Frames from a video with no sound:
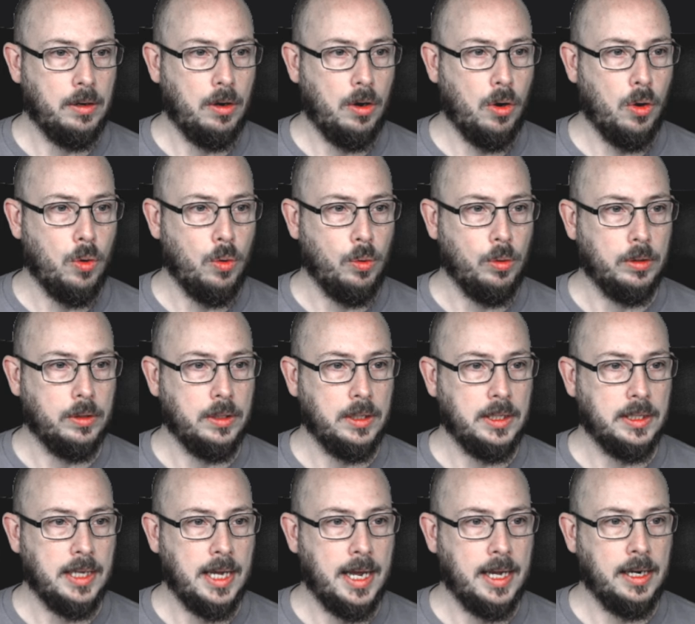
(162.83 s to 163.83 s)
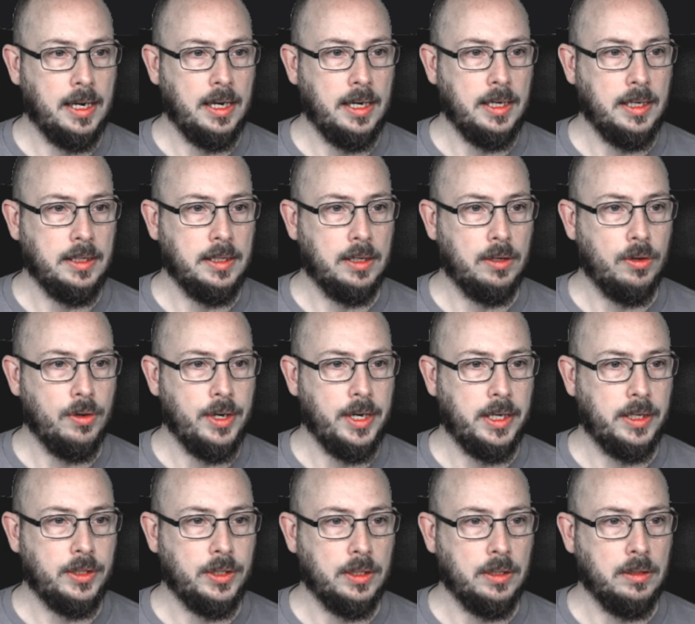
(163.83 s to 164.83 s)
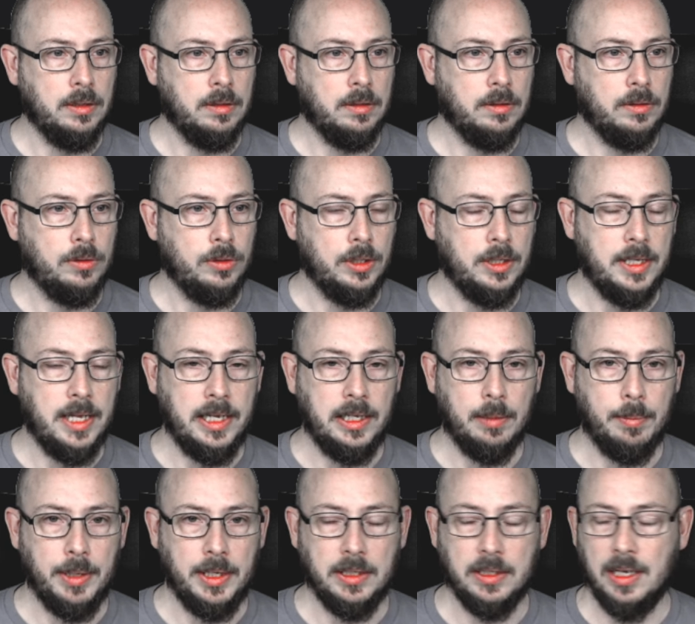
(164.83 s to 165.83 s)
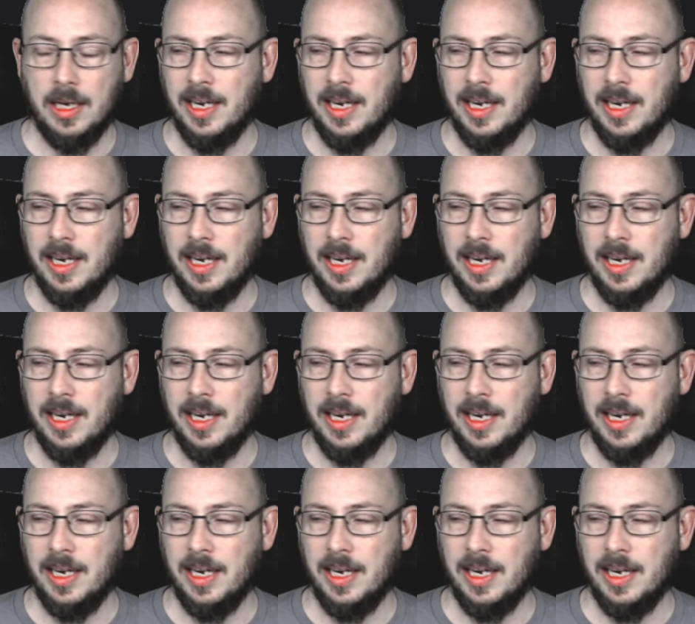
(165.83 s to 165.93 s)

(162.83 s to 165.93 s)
old is handling the connection to the database?